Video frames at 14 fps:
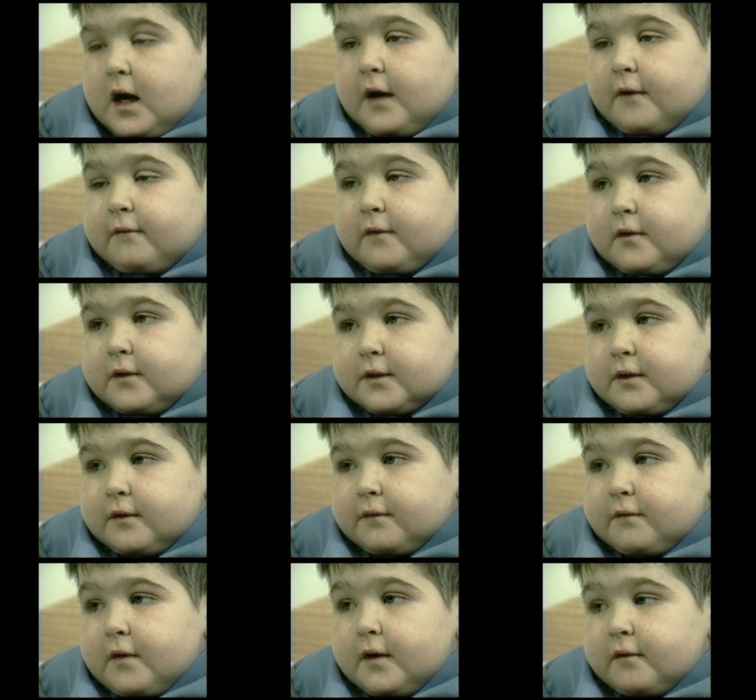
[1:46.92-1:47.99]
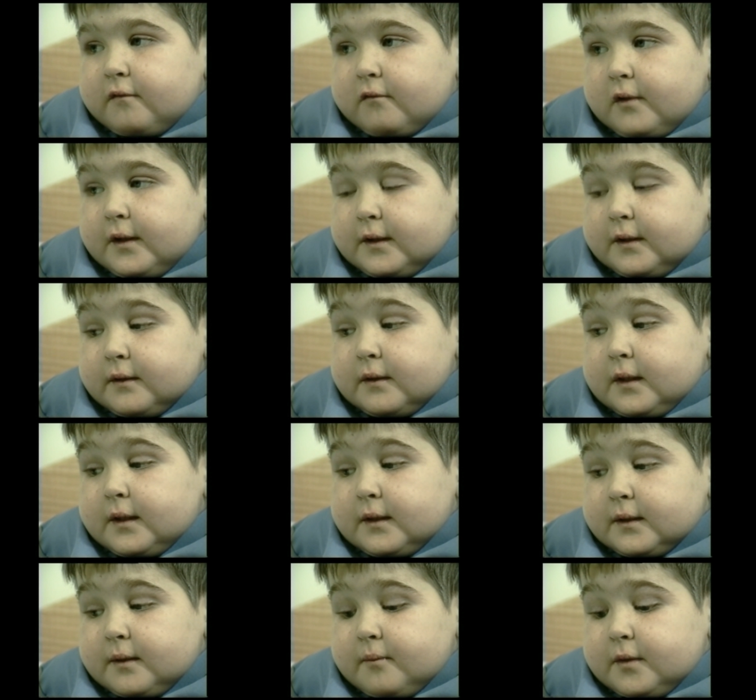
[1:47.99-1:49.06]
At first I was very frightened,
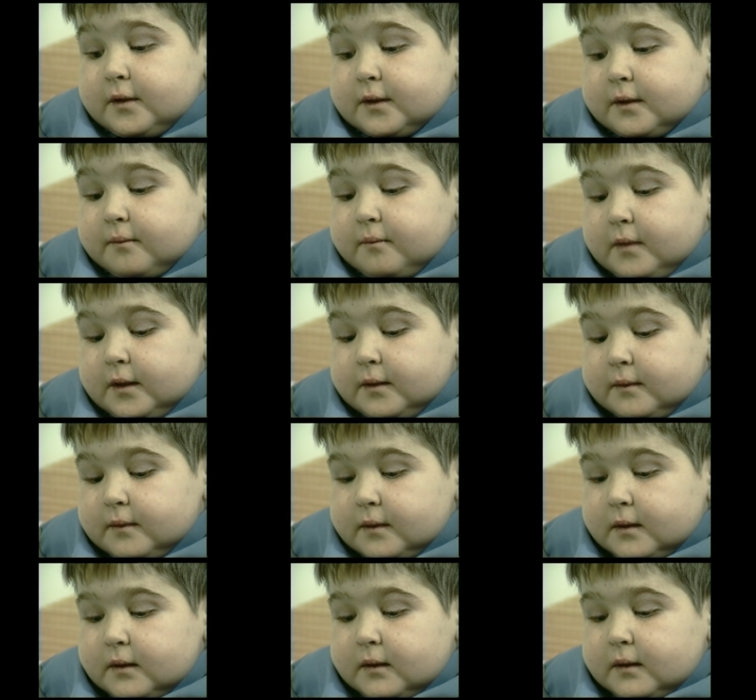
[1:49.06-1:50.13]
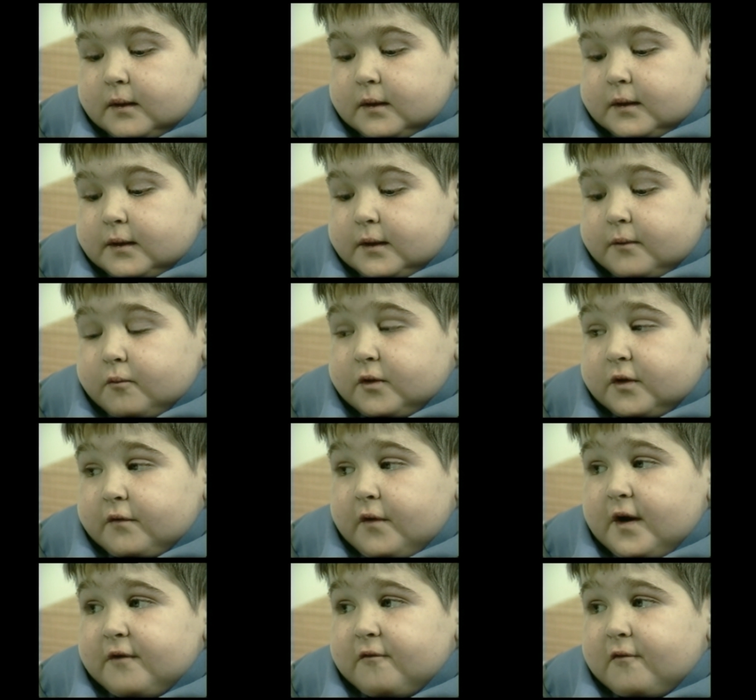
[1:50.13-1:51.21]
yes, I must admit. It was a
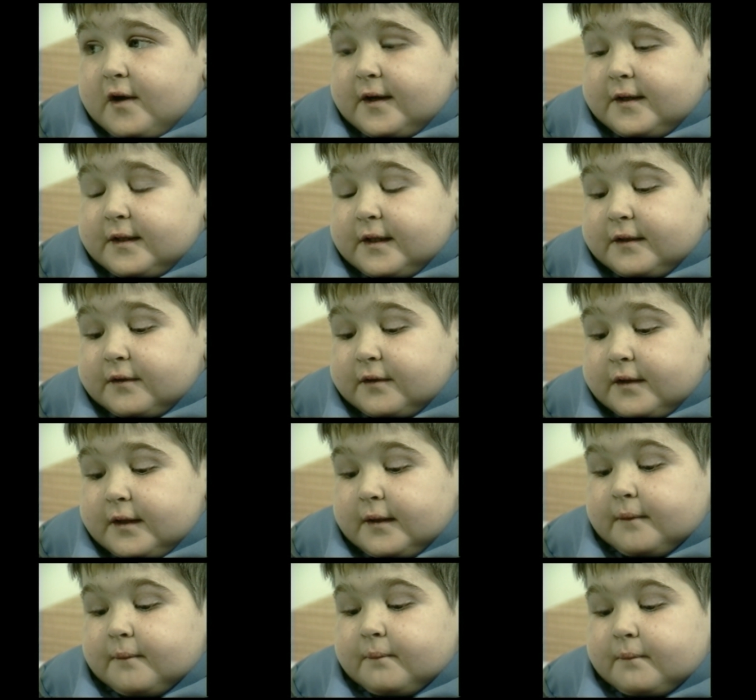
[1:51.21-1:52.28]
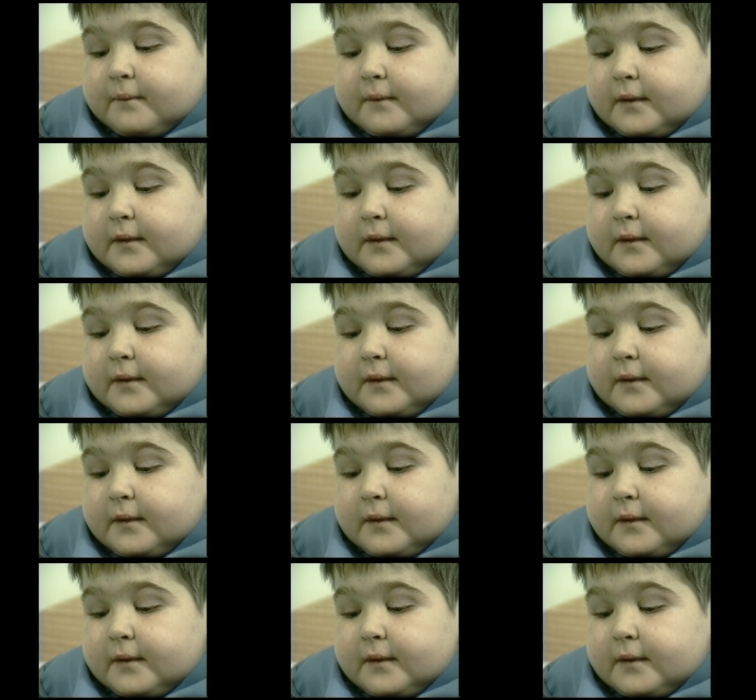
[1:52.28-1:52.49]
very frightening thing.